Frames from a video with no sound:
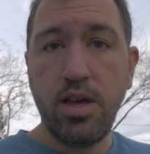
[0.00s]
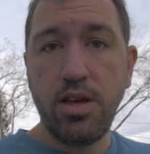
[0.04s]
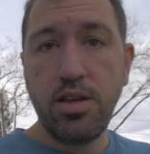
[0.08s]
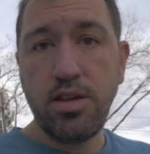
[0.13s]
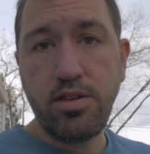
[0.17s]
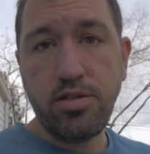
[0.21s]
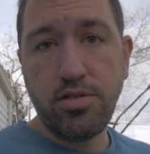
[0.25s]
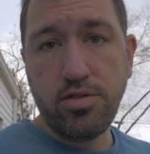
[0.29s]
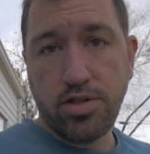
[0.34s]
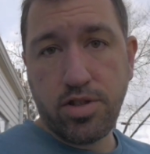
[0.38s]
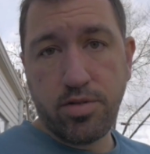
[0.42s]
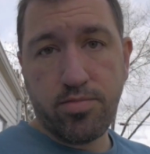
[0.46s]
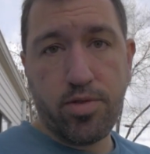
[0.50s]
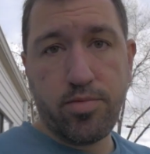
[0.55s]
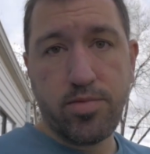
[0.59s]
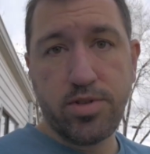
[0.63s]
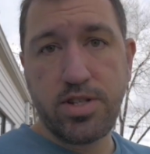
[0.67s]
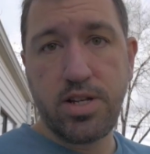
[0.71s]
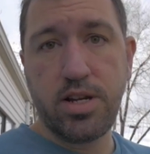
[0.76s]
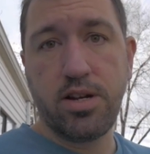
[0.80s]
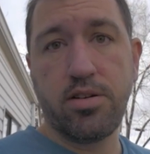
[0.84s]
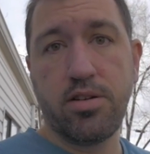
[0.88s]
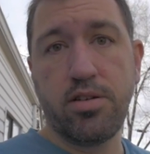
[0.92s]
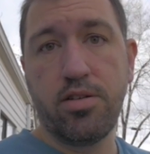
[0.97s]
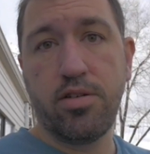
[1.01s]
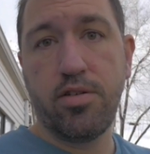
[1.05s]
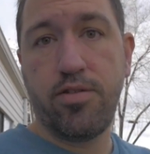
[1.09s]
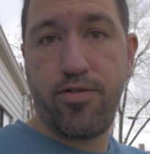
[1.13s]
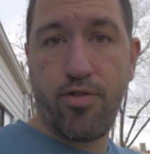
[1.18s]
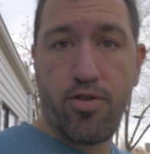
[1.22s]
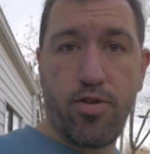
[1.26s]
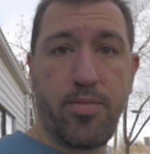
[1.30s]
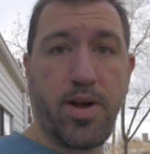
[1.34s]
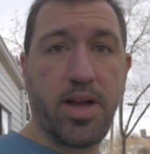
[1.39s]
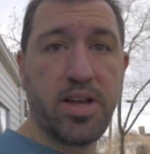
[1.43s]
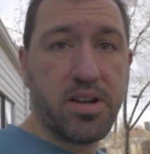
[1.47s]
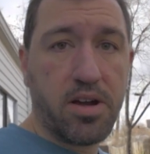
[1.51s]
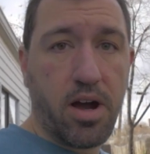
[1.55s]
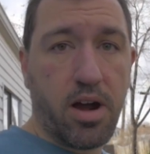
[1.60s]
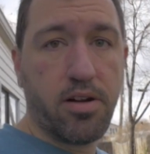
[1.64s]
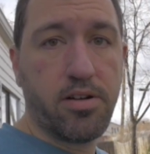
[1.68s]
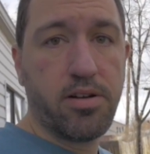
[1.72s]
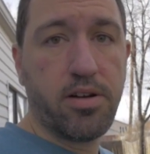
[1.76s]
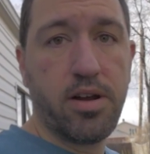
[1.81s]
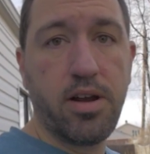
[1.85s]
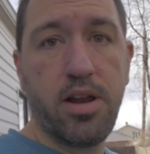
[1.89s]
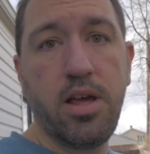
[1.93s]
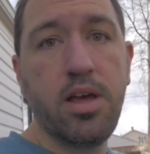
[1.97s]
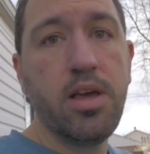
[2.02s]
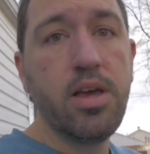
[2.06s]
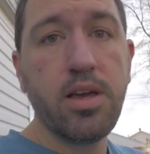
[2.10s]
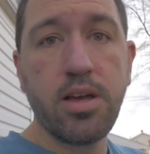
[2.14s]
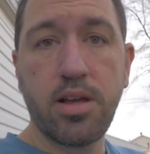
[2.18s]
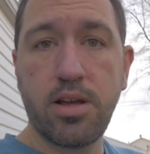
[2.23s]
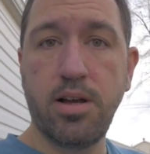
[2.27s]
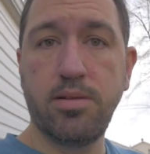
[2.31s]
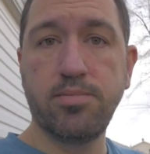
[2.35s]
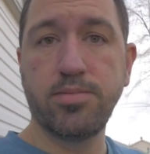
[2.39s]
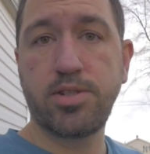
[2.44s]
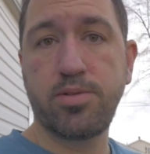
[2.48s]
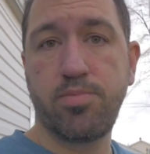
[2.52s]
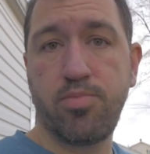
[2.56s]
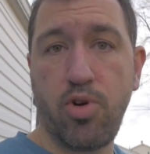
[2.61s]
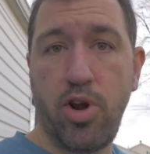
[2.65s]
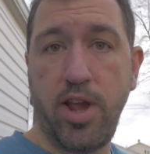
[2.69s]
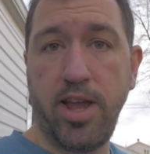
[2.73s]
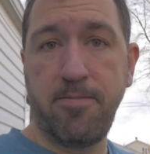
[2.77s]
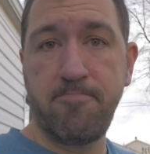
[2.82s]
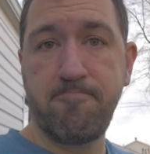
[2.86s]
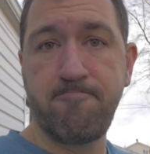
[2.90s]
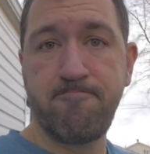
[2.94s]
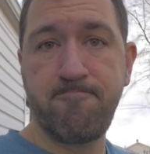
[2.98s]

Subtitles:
usable material for my garden come spring.